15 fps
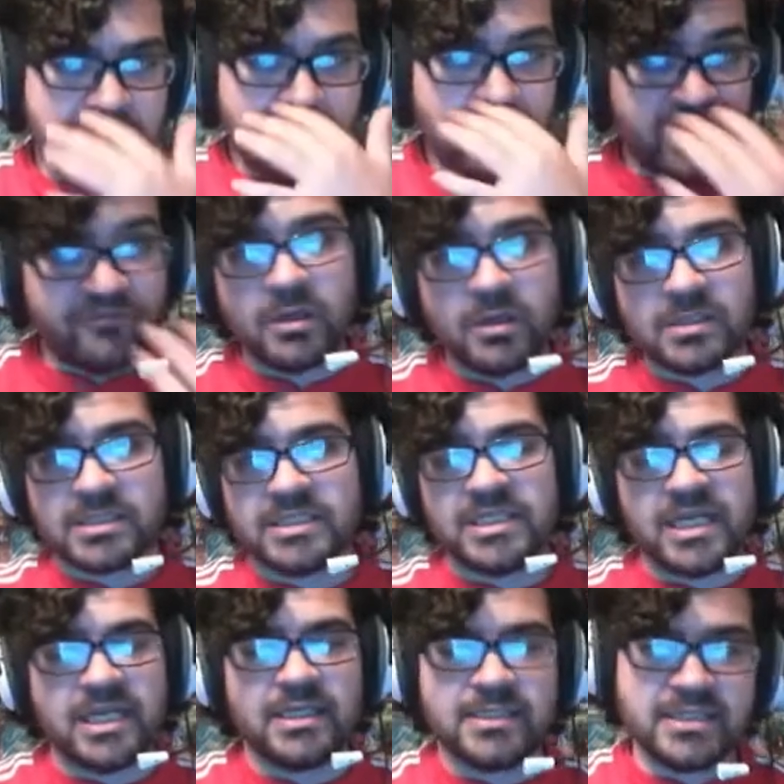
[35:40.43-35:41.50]
If Welder's in your
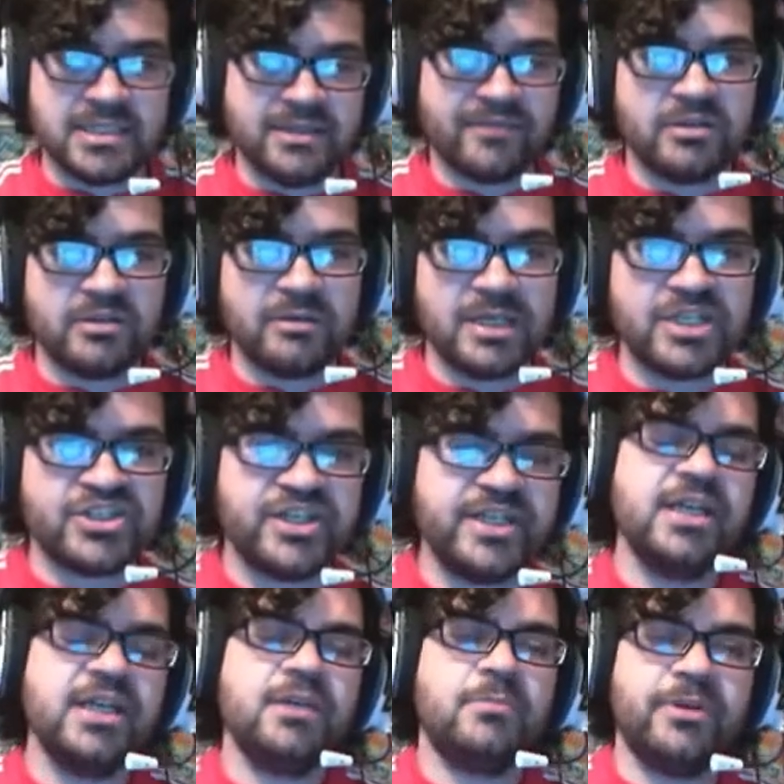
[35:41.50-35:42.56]
hand and you have no energy,
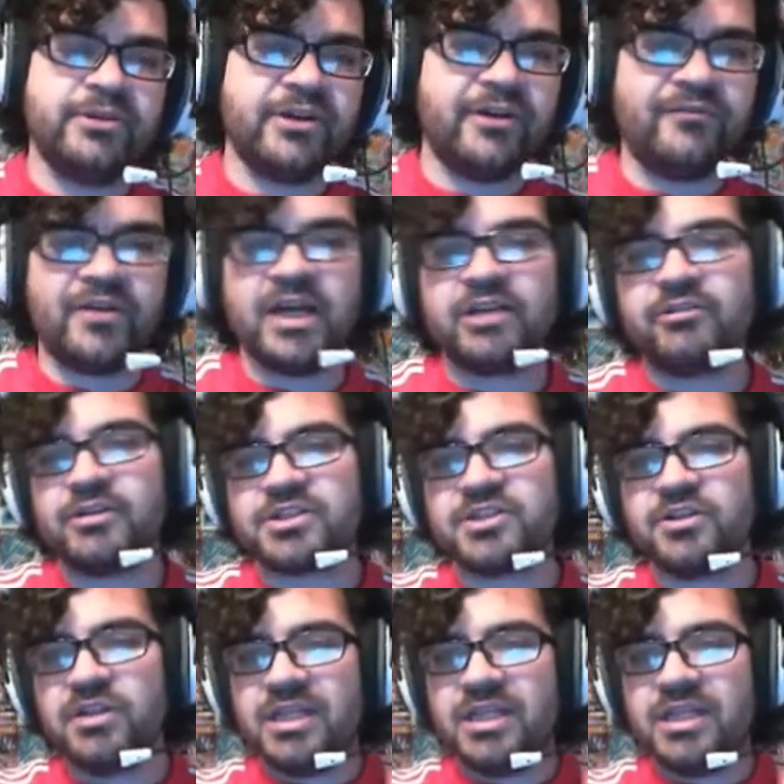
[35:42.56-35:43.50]
but you've got a Fire Crystal,